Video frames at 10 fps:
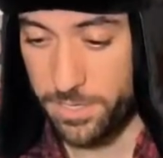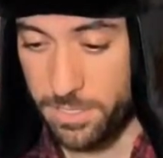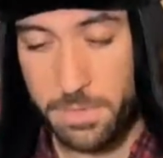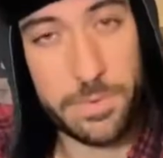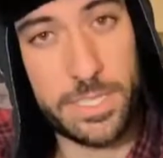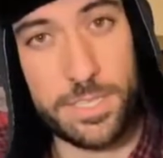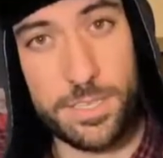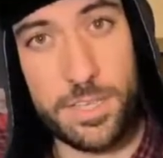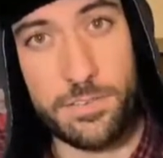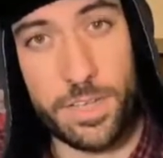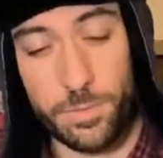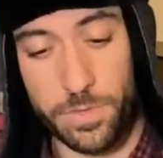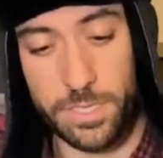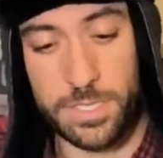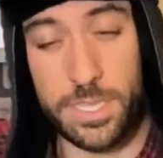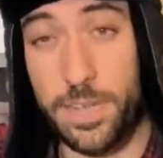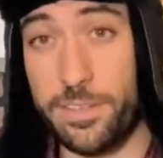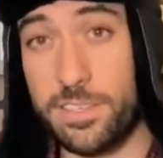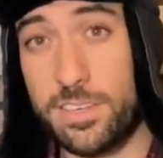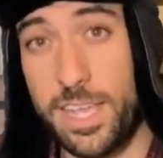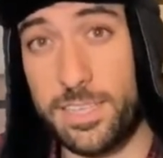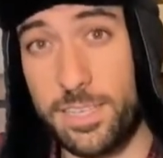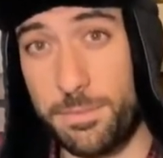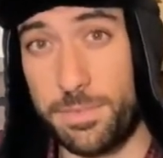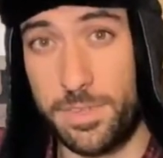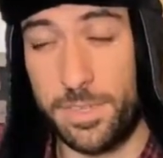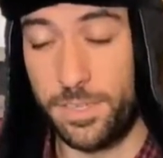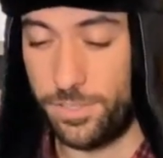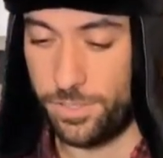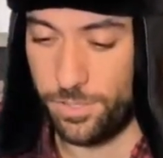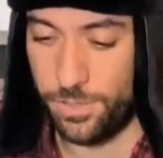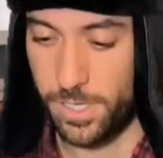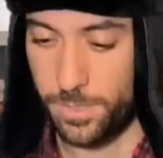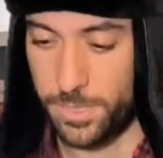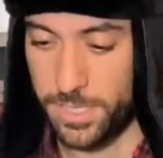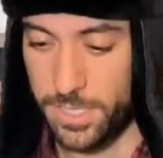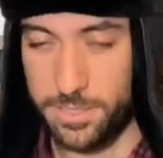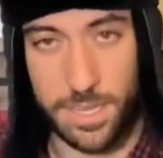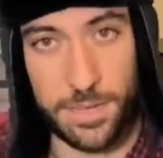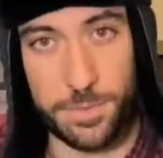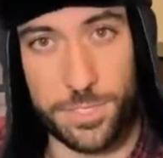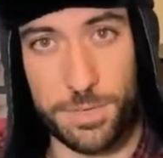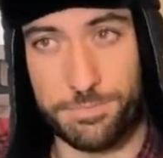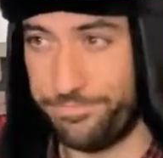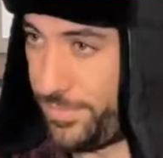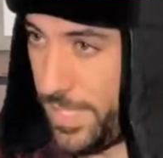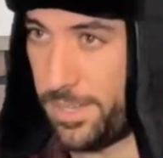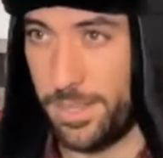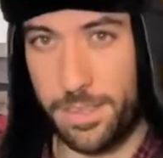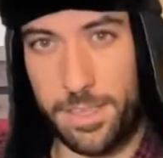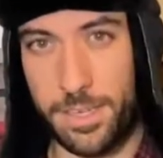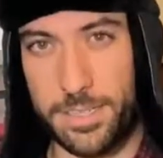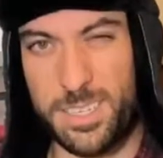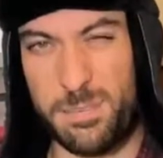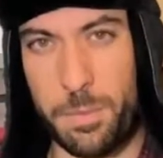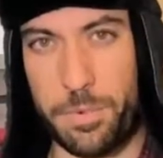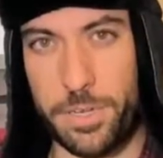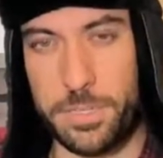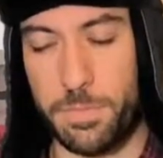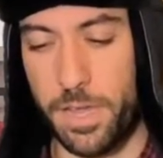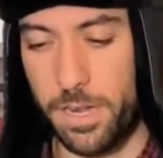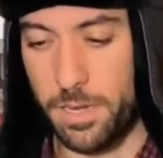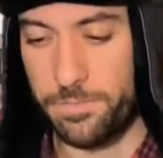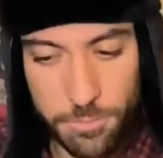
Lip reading: So I'm going to read these off, and we're going to see how it stacks up to what they say, which I'm thinking it's going to be pretty spot on.